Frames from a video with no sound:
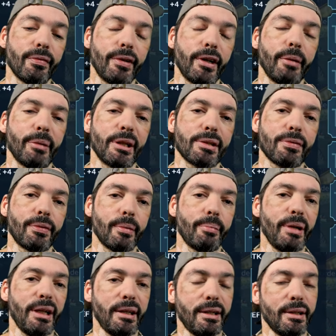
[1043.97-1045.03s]
very much for
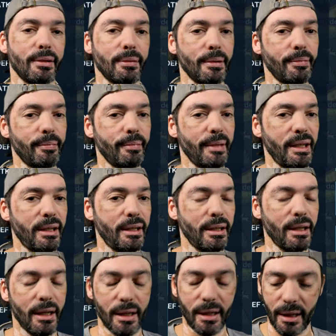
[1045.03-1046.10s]
being here with me,
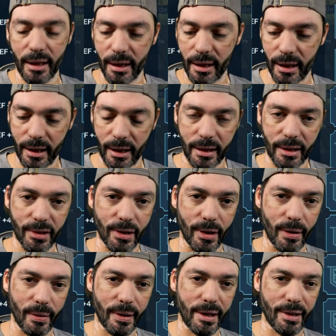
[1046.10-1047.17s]
and as
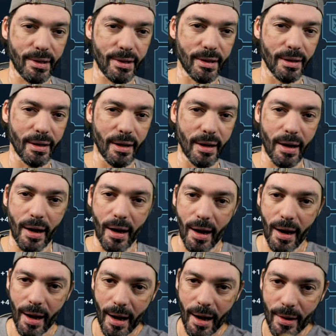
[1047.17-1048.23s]
always,
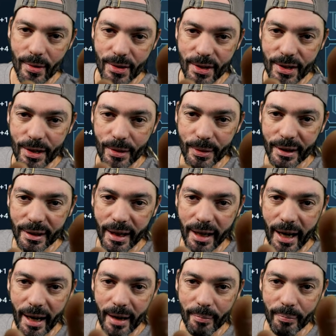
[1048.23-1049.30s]
I'll see you in the
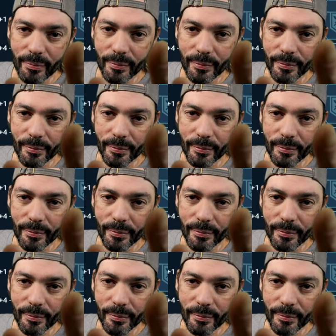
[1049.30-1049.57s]
game.